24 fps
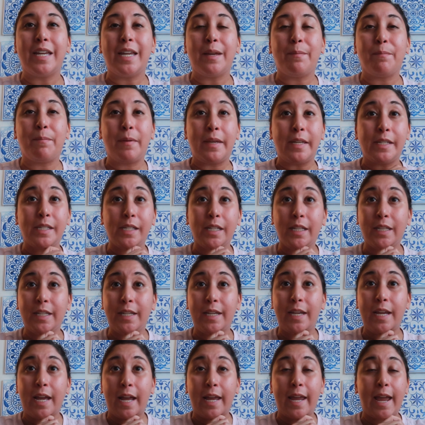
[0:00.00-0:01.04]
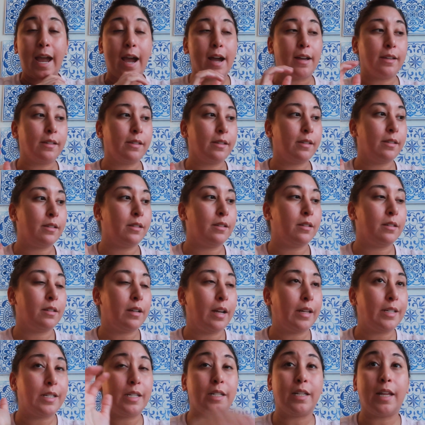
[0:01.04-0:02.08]
Basically,
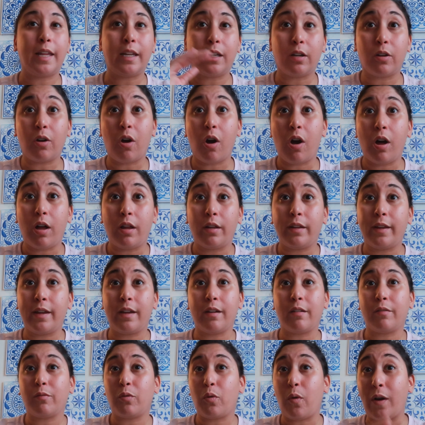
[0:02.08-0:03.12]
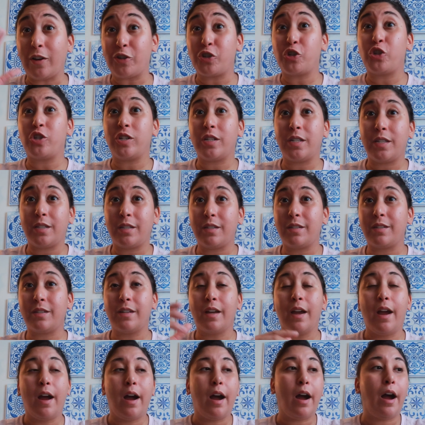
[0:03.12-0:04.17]
I did like a call to questions
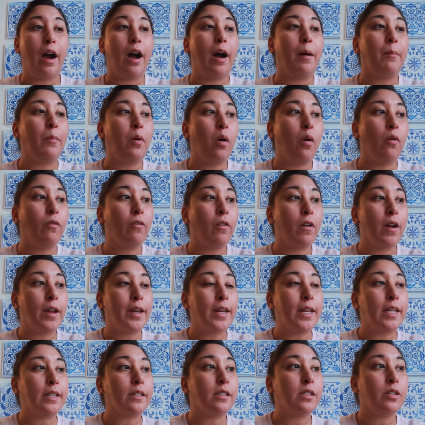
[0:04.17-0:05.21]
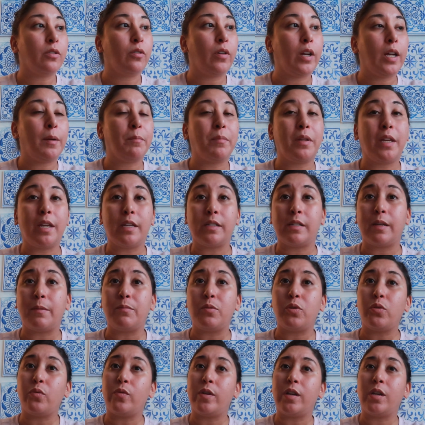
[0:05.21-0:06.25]
over on Instagram because I'm
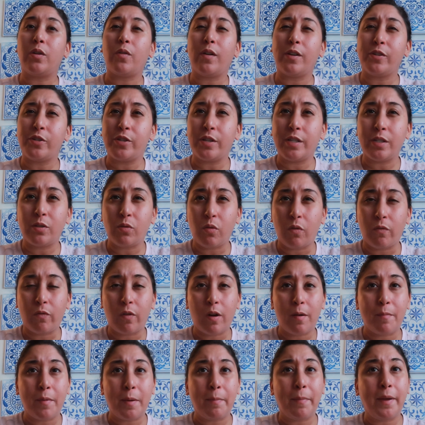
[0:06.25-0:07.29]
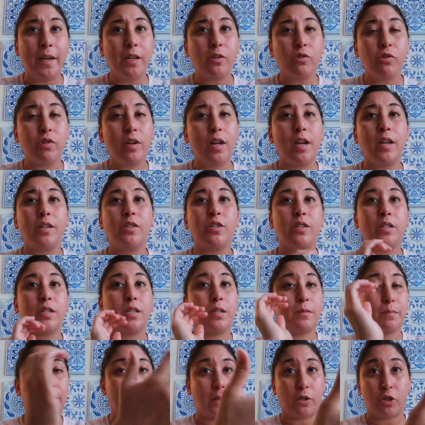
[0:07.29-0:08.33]
doing questions over on my Patreon, just
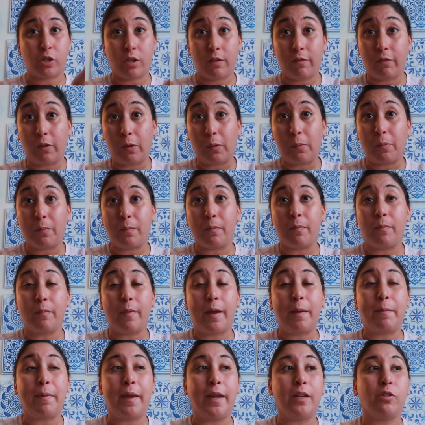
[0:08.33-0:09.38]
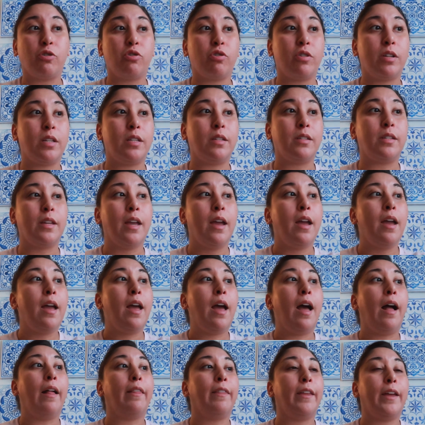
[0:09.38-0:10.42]
especially for my patrons.
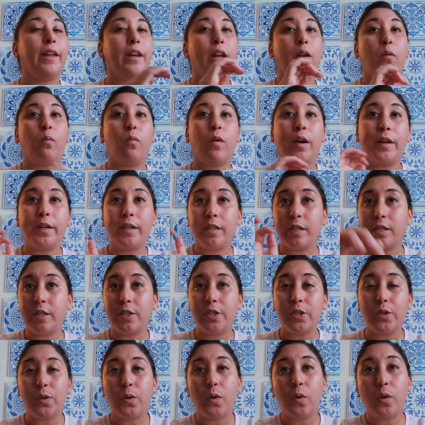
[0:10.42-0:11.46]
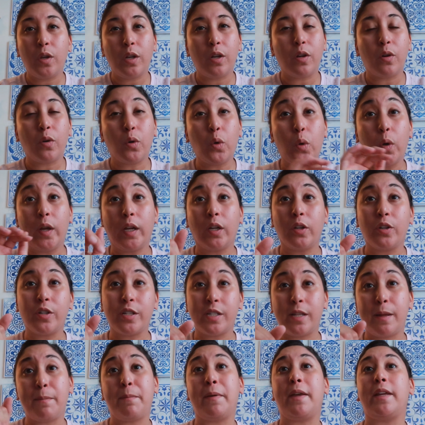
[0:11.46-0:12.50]
And then I wanted to do, you know, quicker
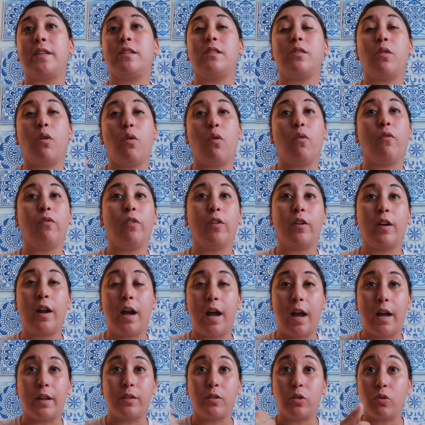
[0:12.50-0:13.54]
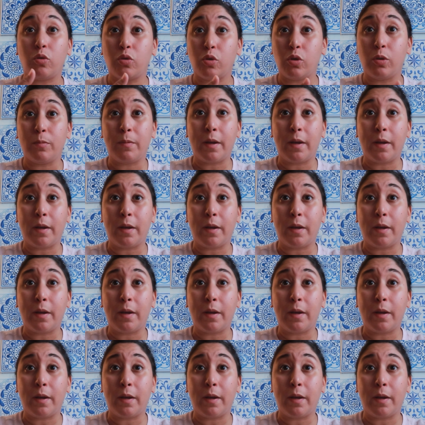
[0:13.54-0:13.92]
snippets over on YouTube